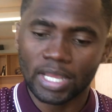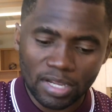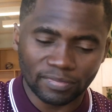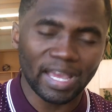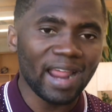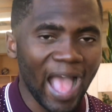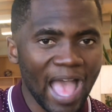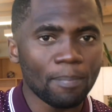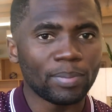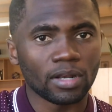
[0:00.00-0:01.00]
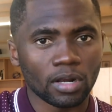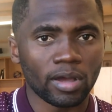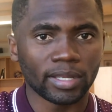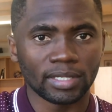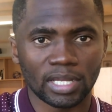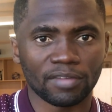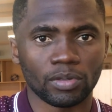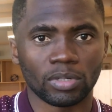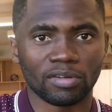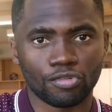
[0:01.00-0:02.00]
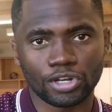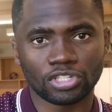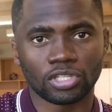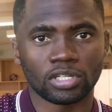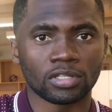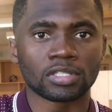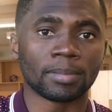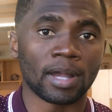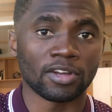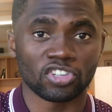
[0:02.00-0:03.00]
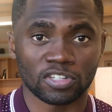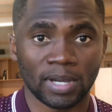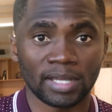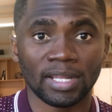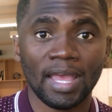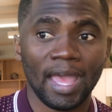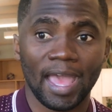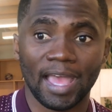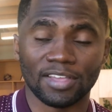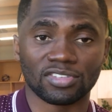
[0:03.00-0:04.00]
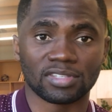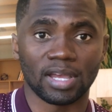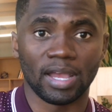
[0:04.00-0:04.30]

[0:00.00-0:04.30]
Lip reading: if that happened long enough, you would have registered in your subconscious mind as